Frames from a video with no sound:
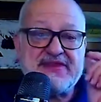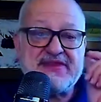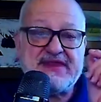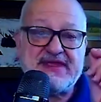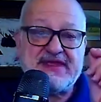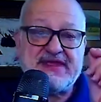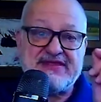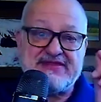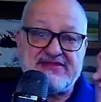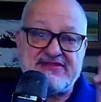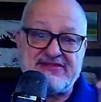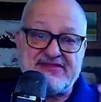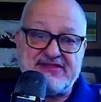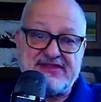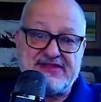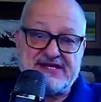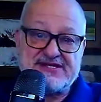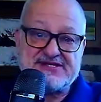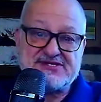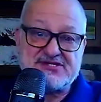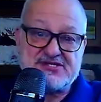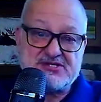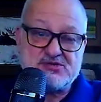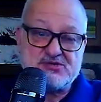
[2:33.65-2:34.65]

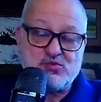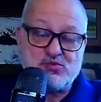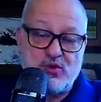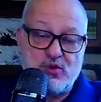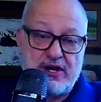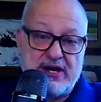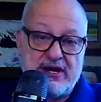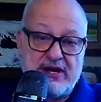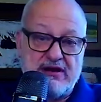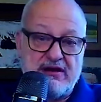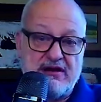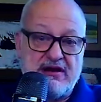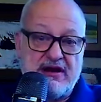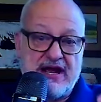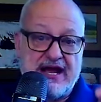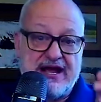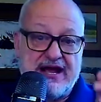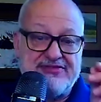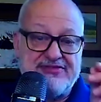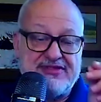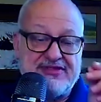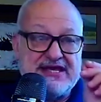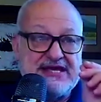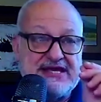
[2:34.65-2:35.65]
this is where I
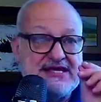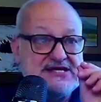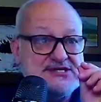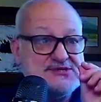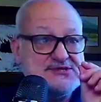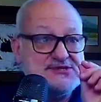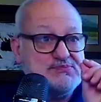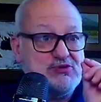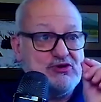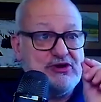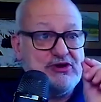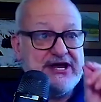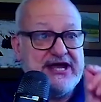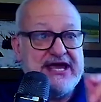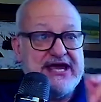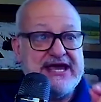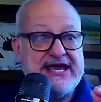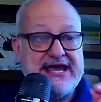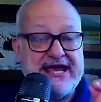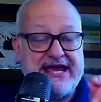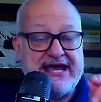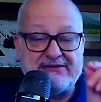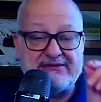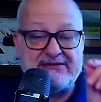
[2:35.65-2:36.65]
think he's
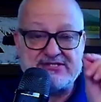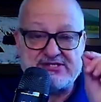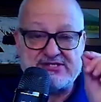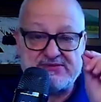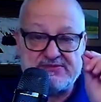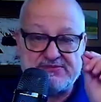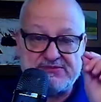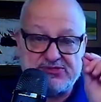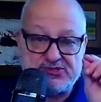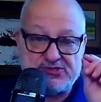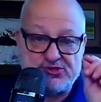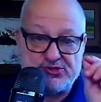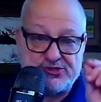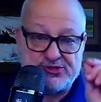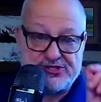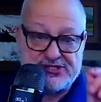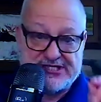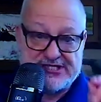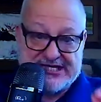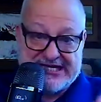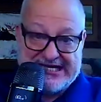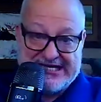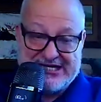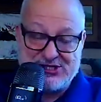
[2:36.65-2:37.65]
bringing out some
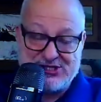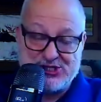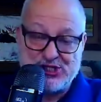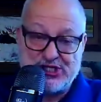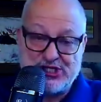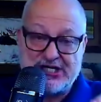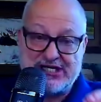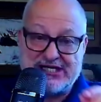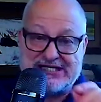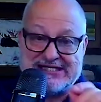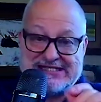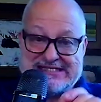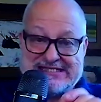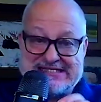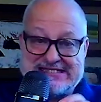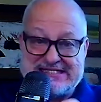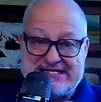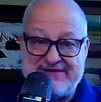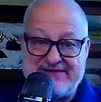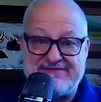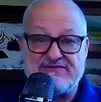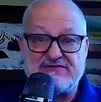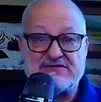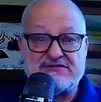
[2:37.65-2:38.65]
strategic
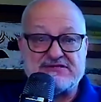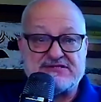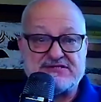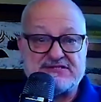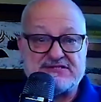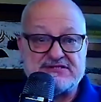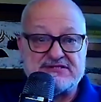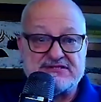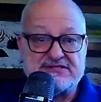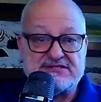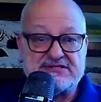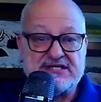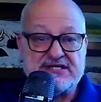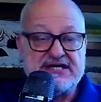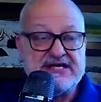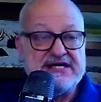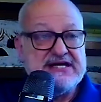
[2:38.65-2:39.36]
differences.